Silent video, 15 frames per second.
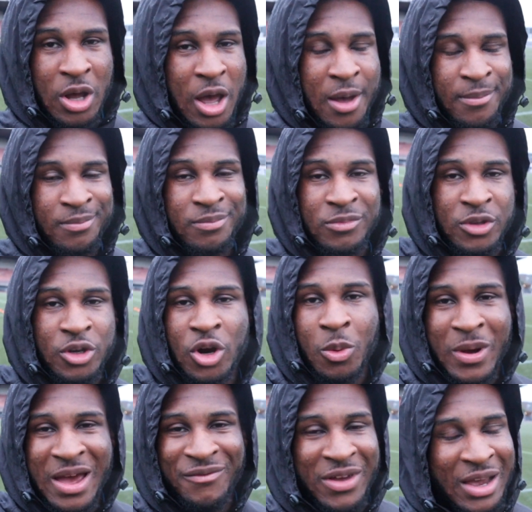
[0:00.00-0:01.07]
um, you know,
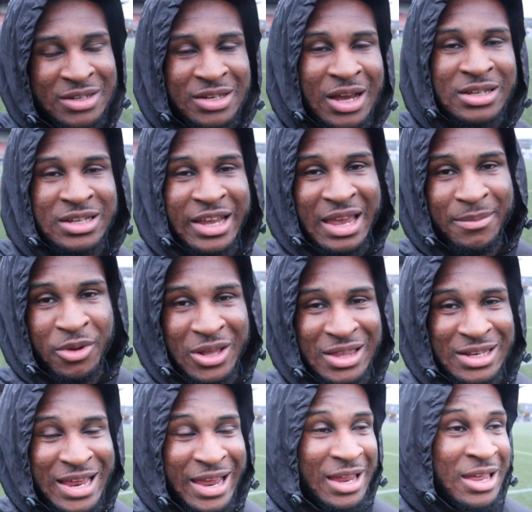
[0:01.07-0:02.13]
whatever exercise they give me up
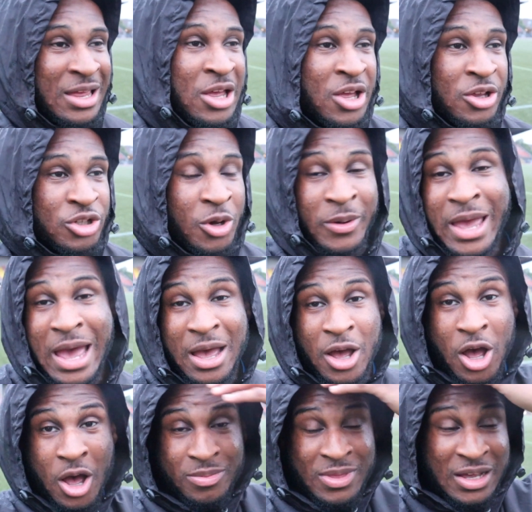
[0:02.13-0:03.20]
the day. So yeah,
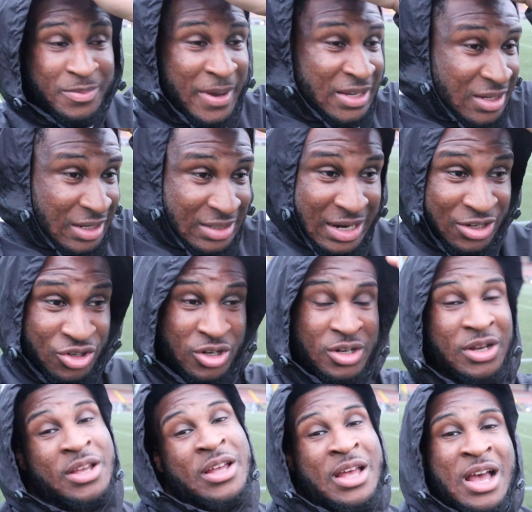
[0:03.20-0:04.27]
um, that's basically the session.